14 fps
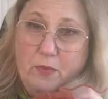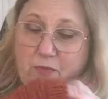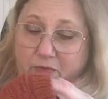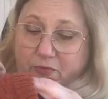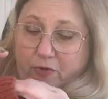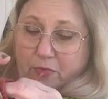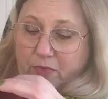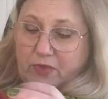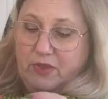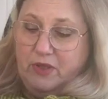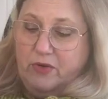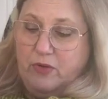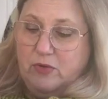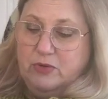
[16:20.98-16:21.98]
from the
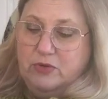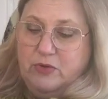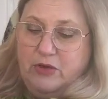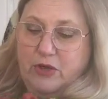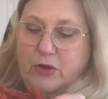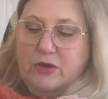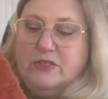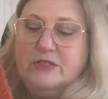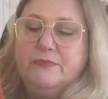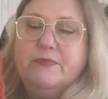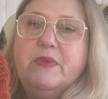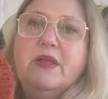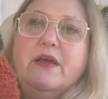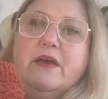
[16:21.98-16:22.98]
Grocery Girls.
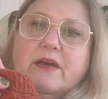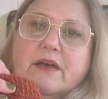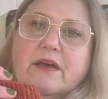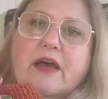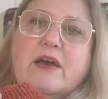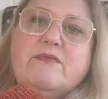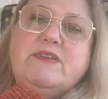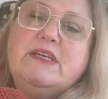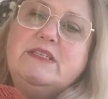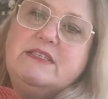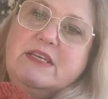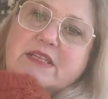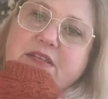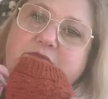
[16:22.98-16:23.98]
I've test
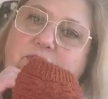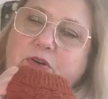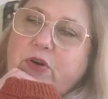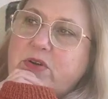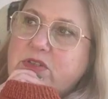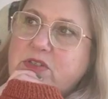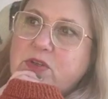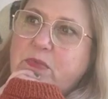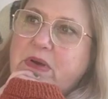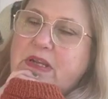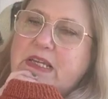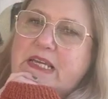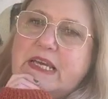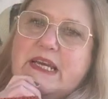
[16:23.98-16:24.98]
knitted for her so
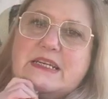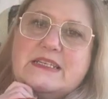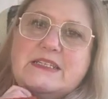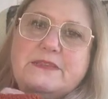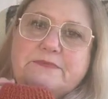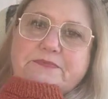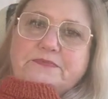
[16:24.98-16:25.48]
many years,